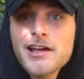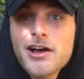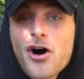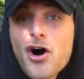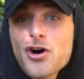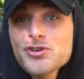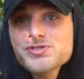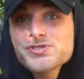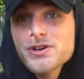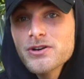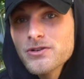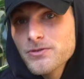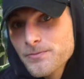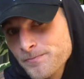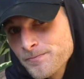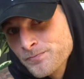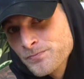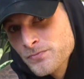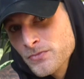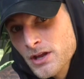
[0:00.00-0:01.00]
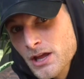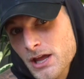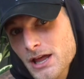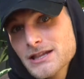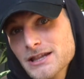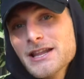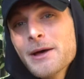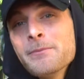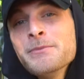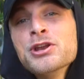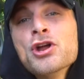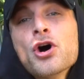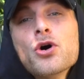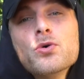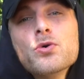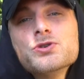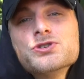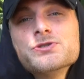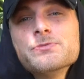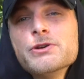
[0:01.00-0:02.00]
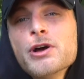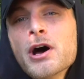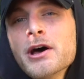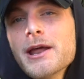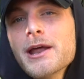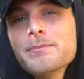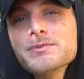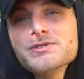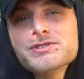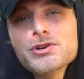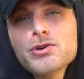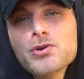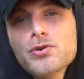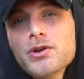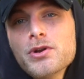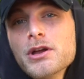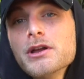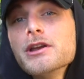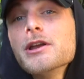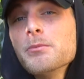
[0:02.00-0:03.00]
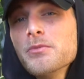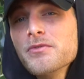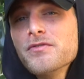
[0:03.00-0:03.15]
also let me know who should be on episode number